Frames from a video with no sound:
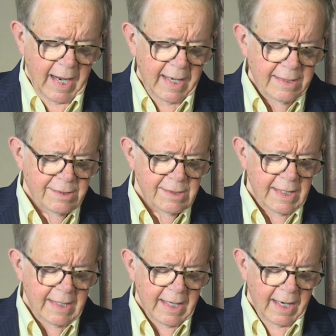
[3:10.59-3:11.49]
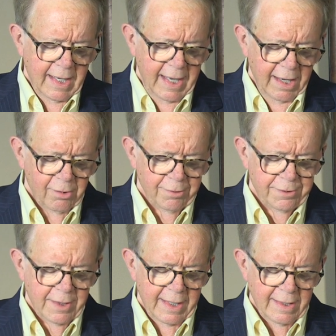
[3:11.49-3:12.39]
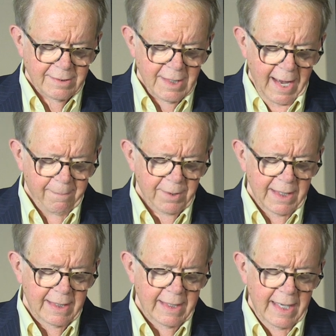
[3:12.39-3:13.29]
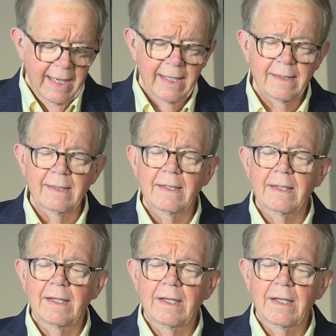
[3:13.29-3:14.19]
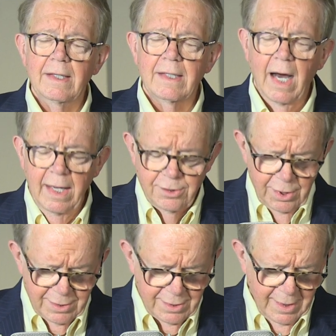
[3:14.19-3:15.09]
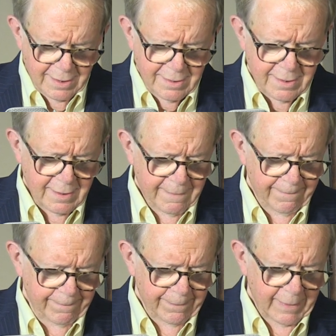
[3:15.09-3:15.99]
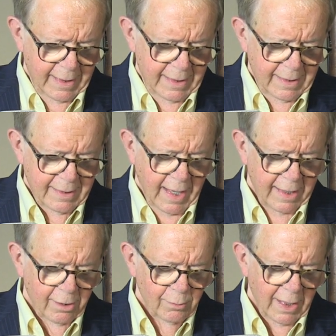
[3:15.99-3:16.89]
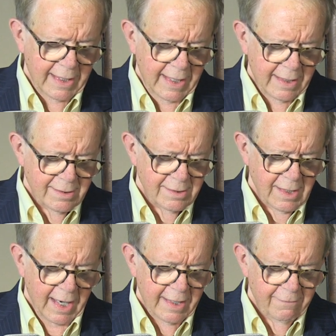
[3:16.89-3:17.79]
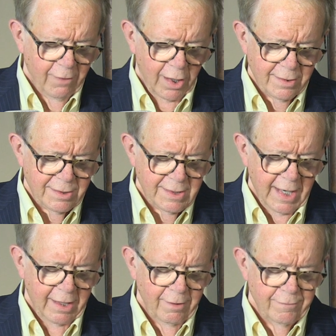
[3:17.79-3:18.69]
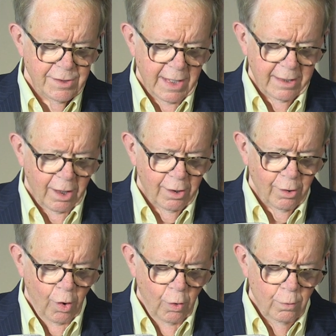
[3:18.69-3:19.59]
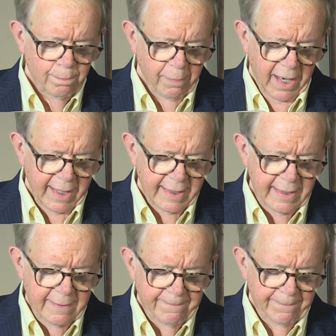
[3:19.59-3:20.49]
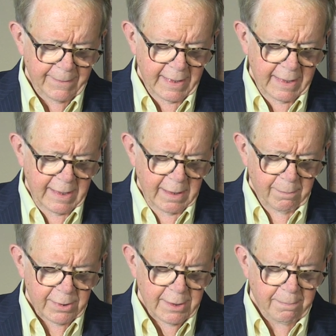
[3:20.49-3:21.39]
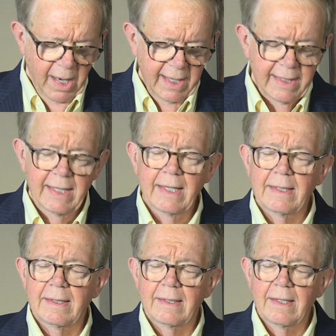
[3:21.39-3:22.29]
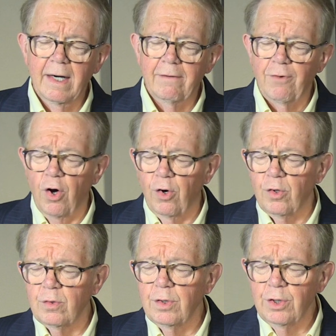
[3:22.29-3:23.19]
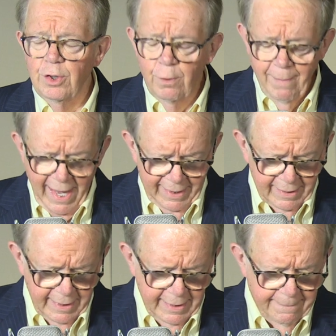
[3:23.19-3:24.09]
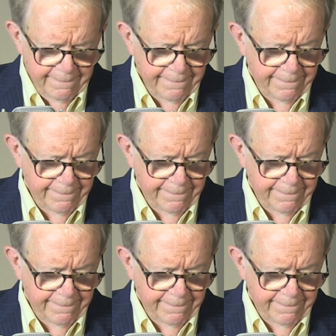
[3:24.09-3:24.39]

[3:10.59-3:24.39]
I see a health that is happening in consciousness, not only inside of ourselves and our own body, but the body of all humanity.